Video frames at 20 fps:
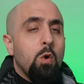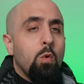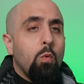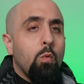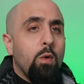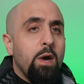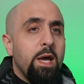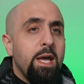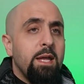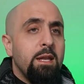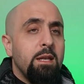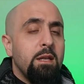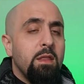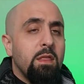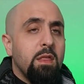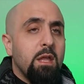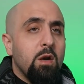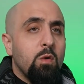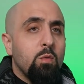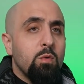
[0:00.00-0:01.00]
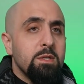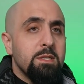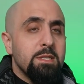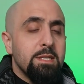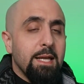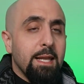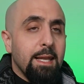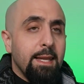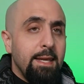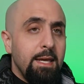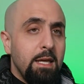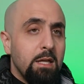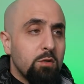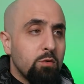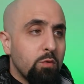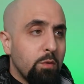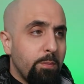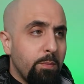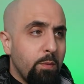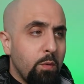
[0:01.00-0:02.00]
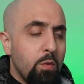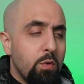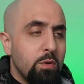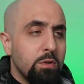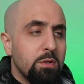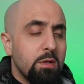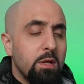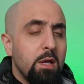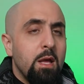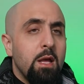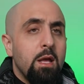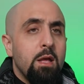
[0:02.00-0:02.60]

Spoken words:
when there was a leaked report